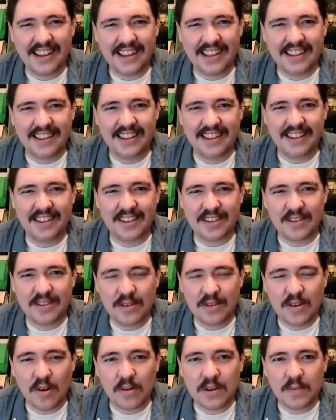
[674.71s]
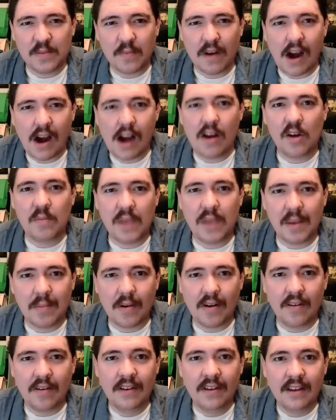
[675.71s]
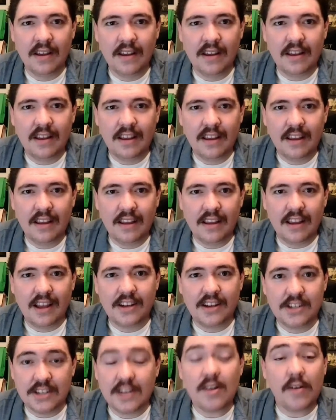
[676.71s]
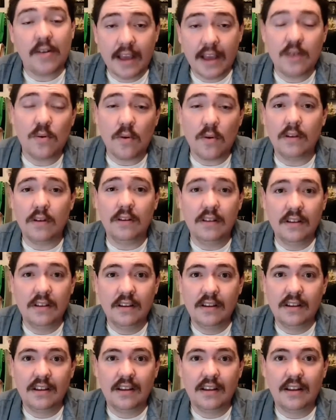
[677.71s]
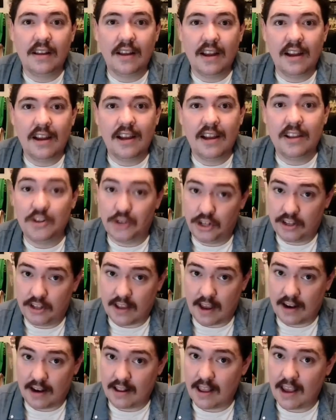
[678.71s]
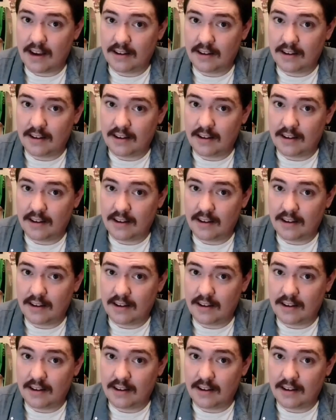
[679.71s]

The Golden Mario amiibo." And she's like, "Okay, cool." And she stayed in line.